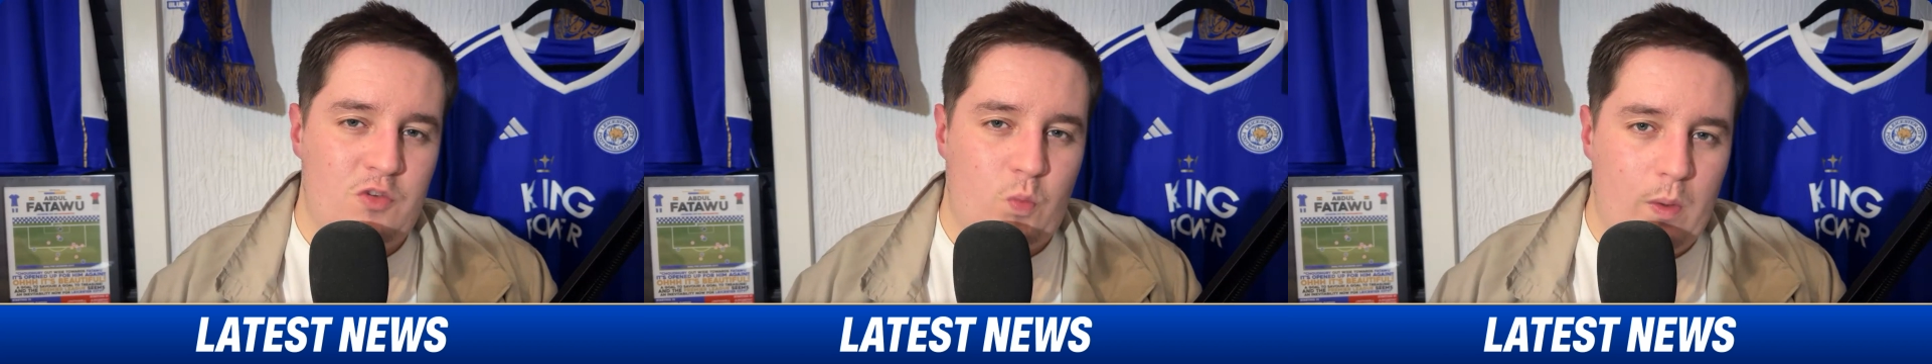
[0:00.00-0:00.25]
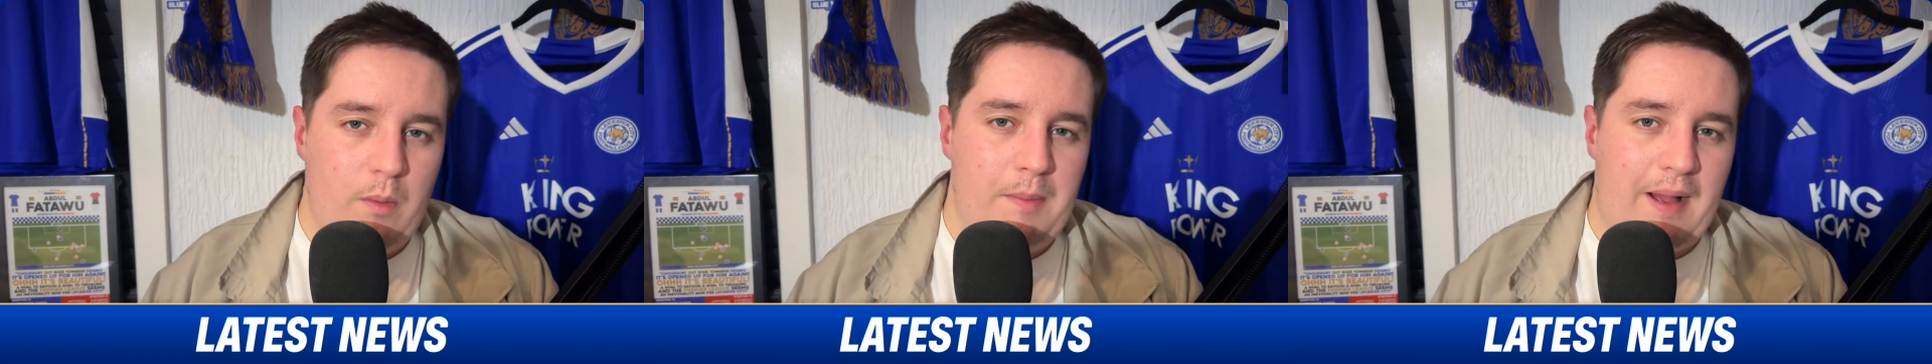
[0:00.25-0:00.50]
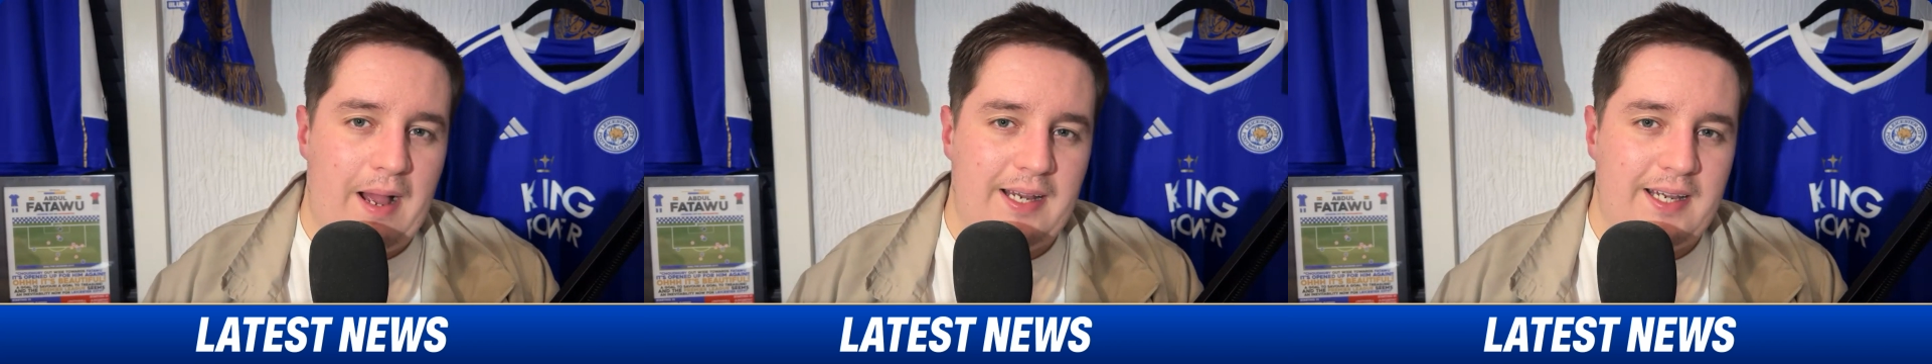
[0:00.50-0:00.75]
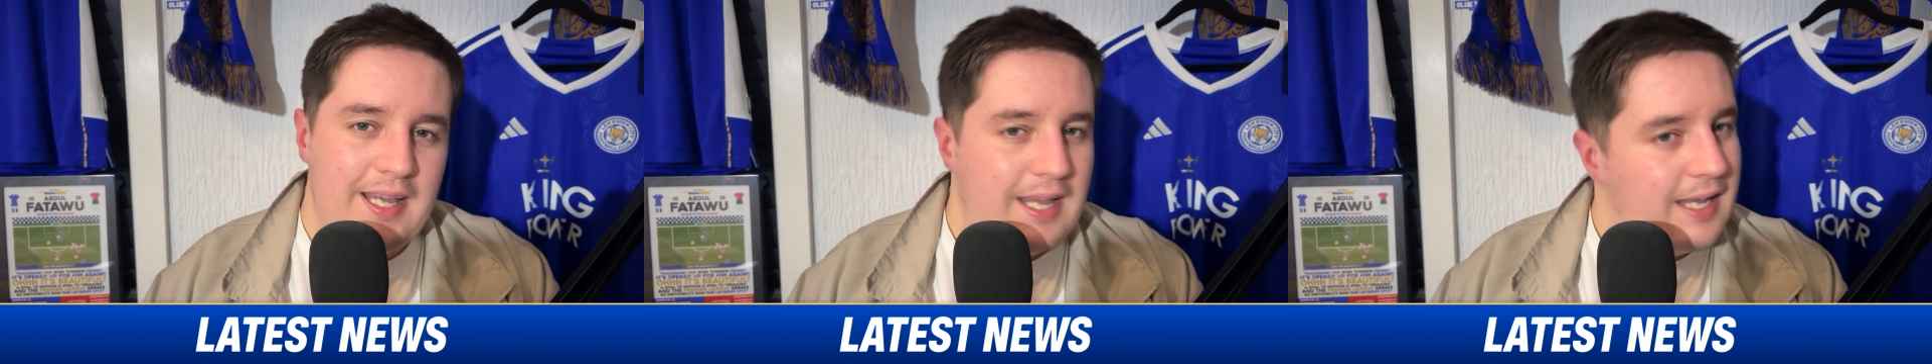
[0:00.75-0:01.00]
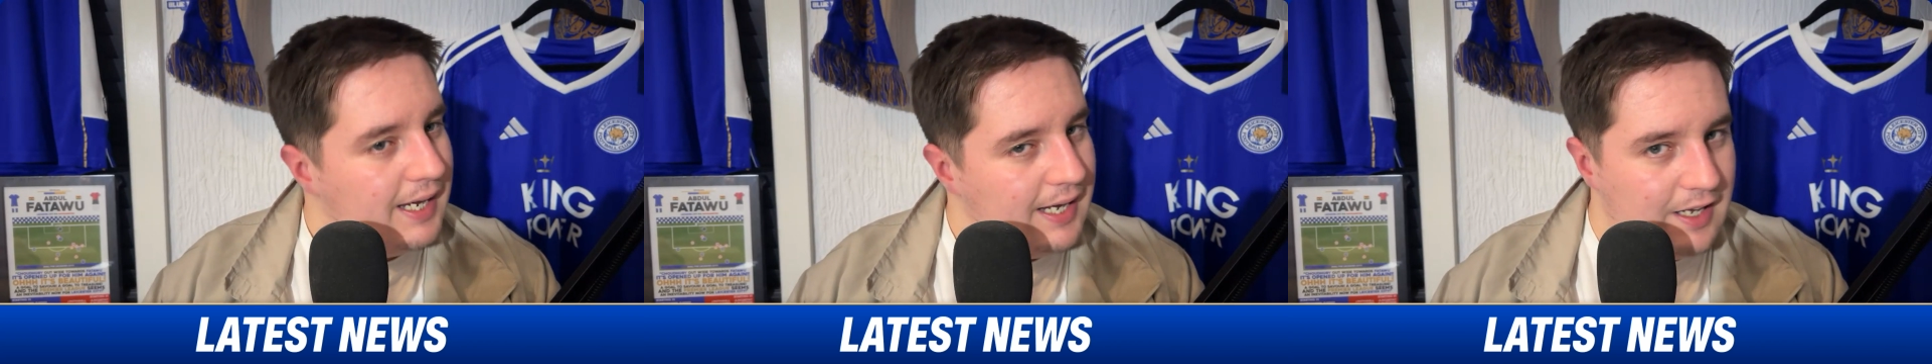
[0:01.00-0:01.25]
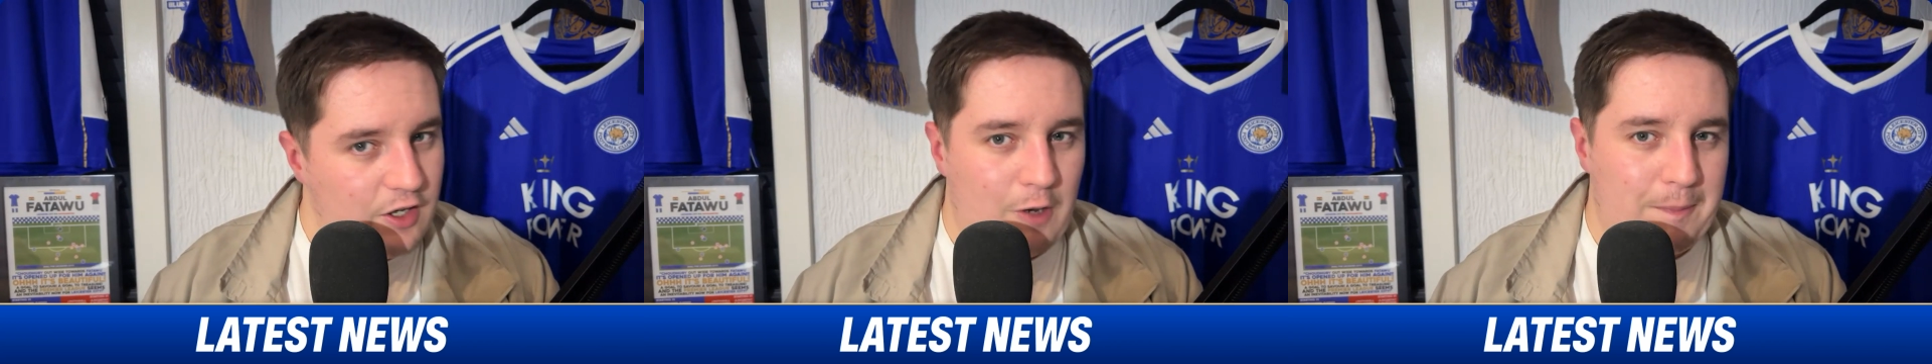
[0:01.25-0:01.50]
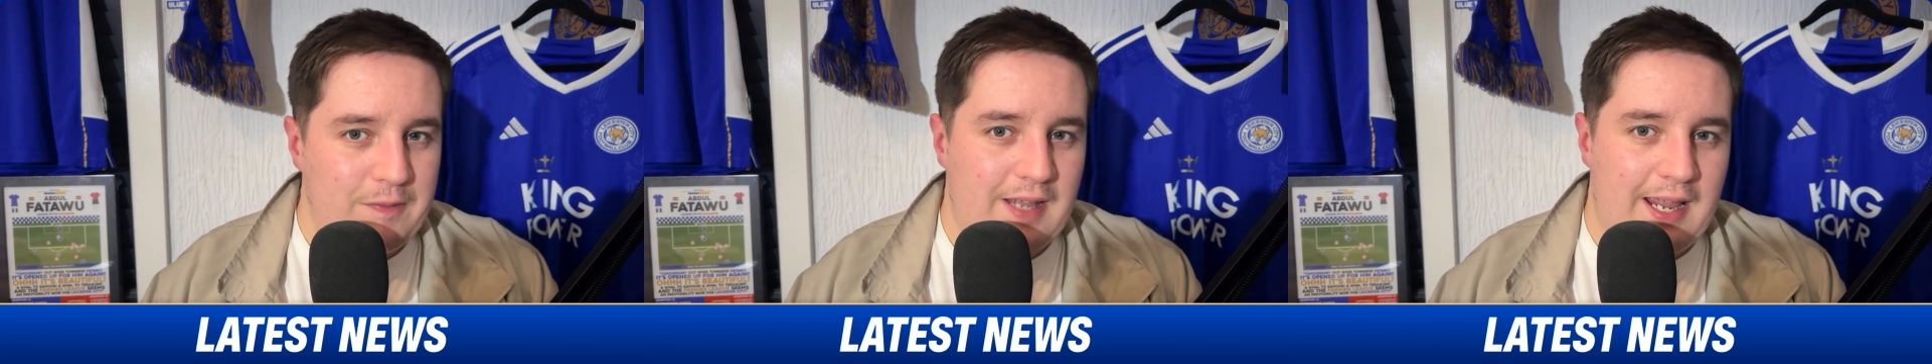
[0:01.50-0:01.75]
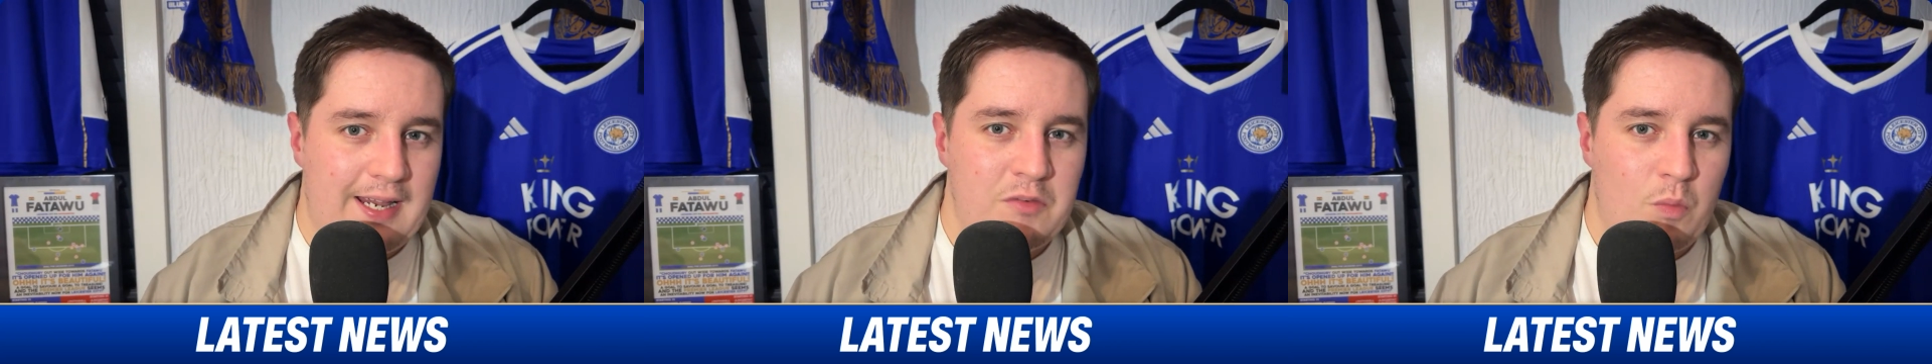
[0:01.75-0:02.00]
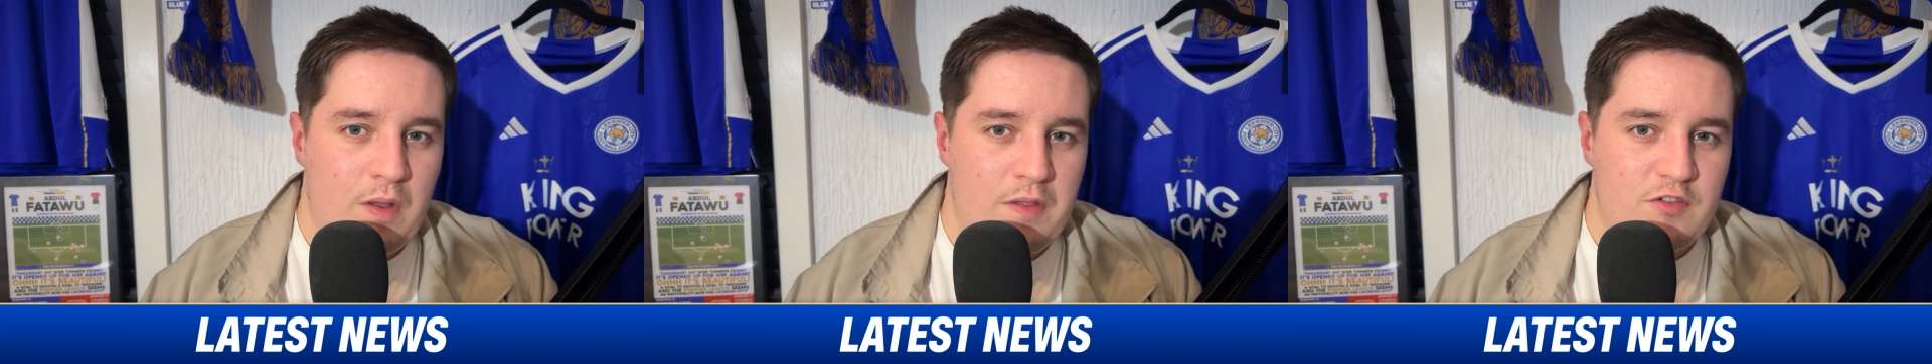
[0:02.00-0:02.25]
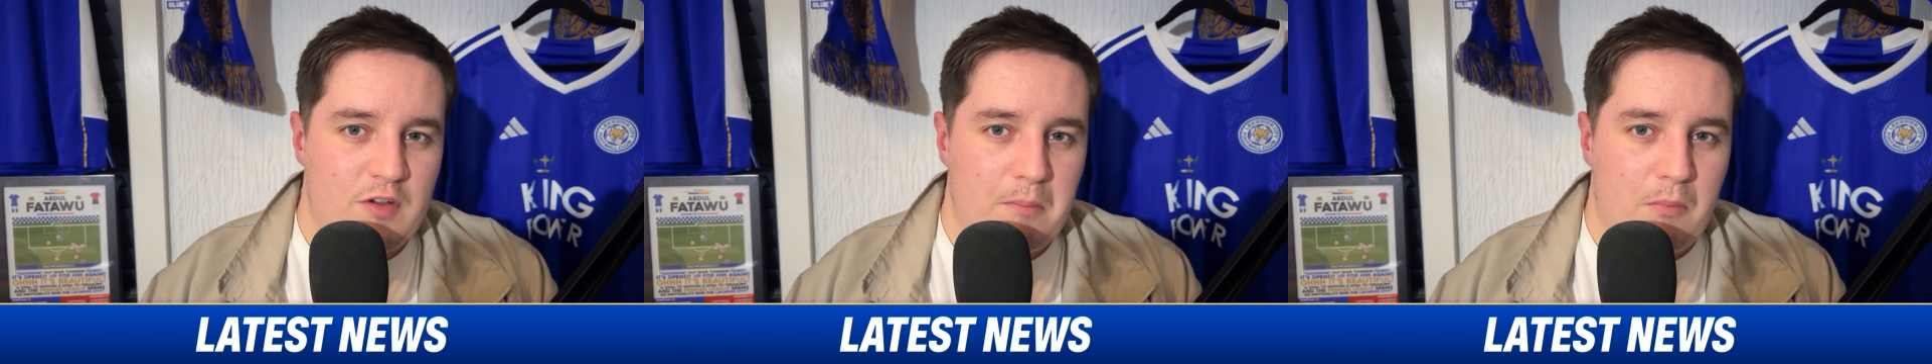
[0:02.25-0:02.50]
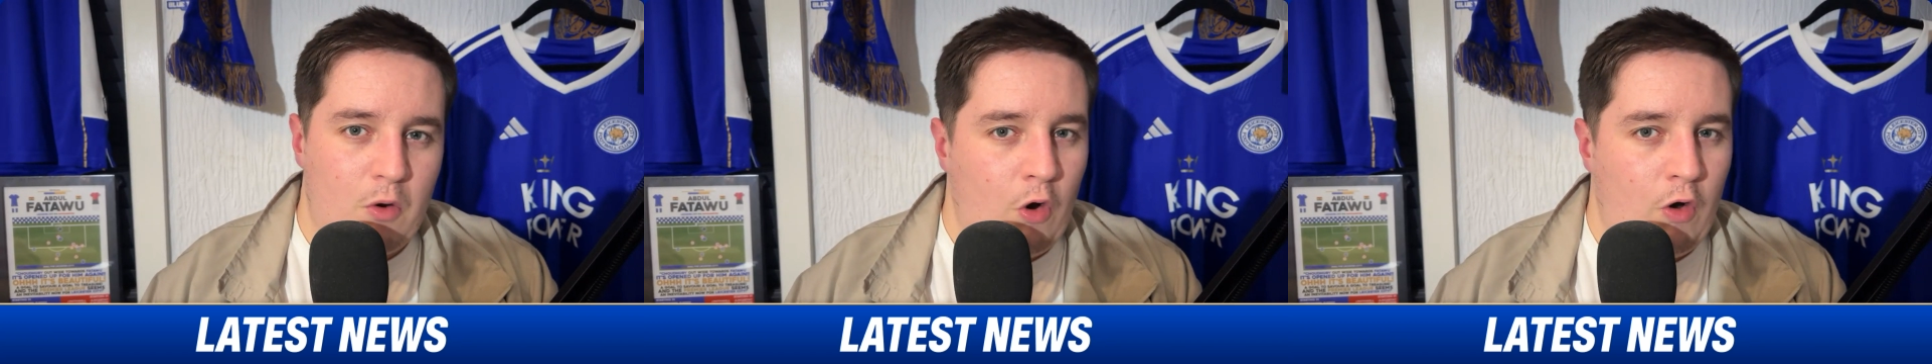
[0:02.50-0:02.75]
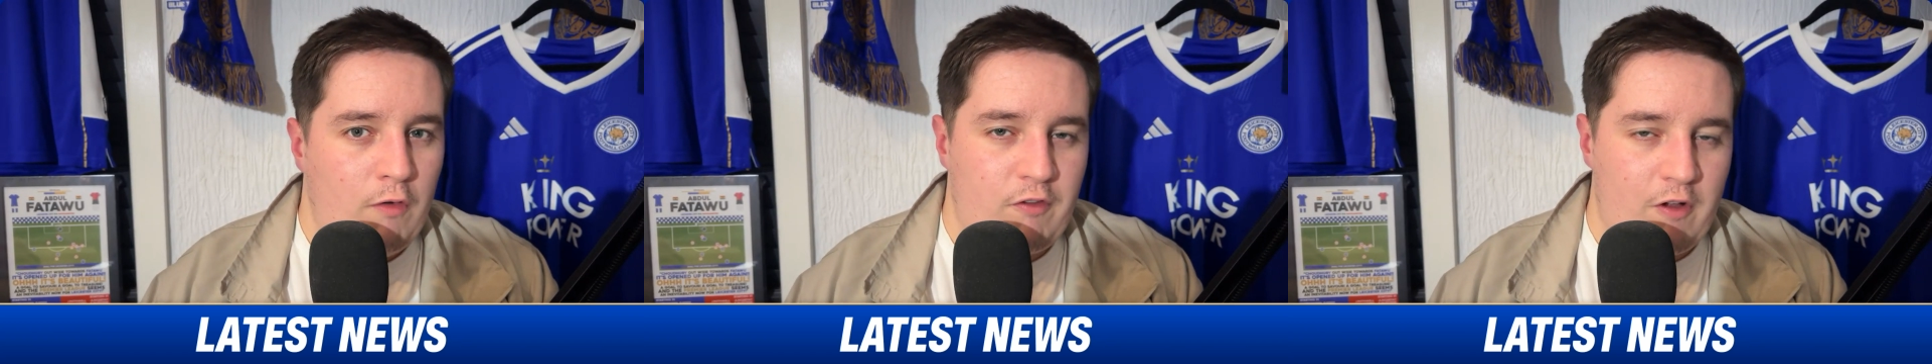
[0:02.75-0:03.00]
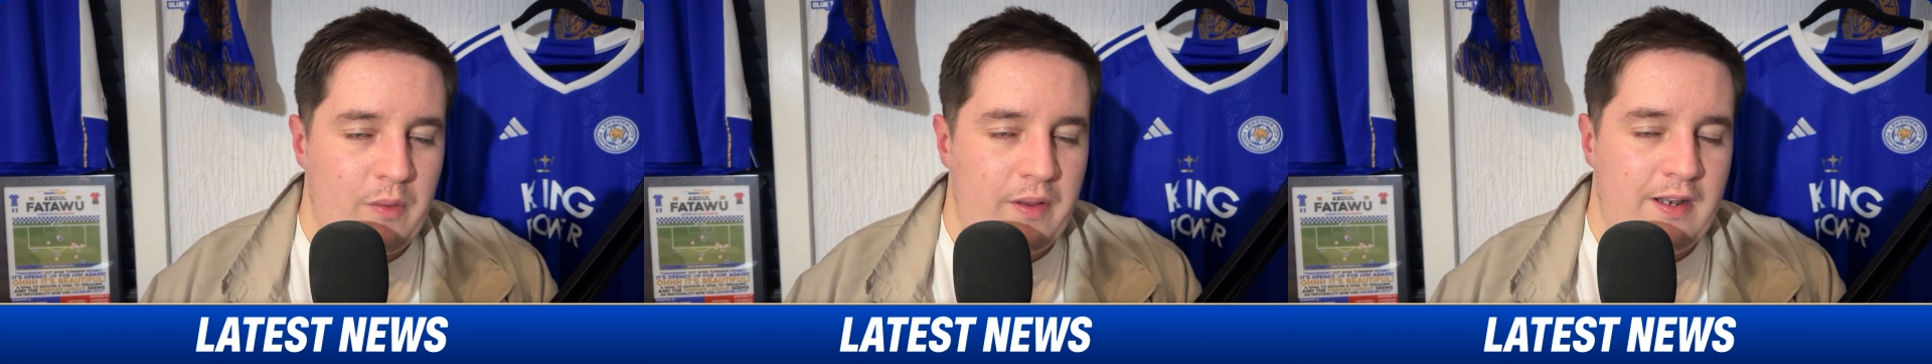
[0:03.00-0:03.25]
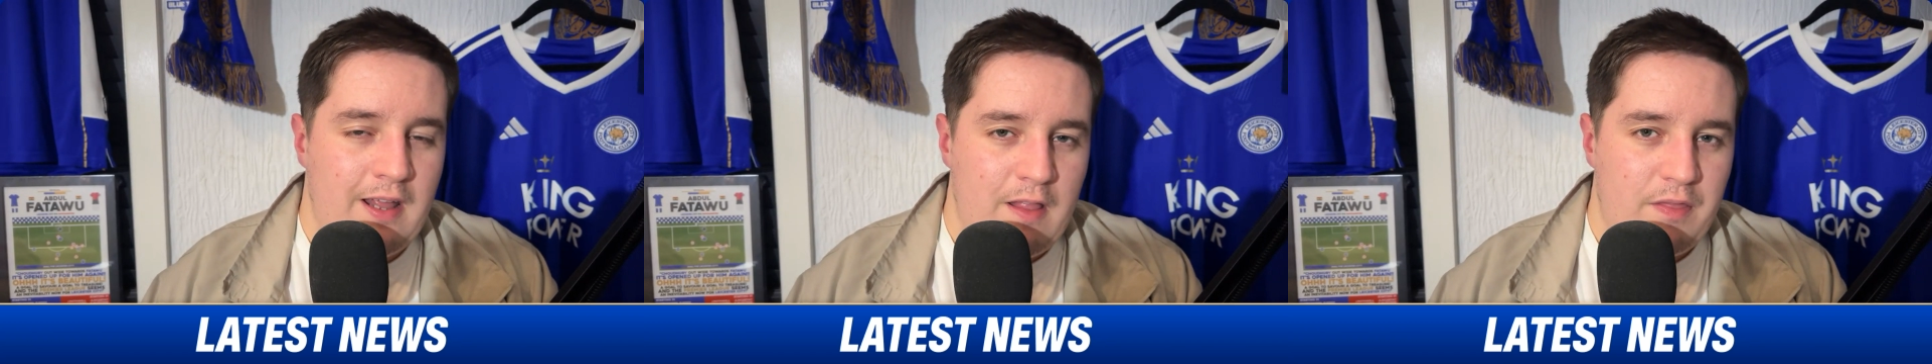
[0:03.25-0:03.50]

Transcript: We will be back in a couple of days with some more following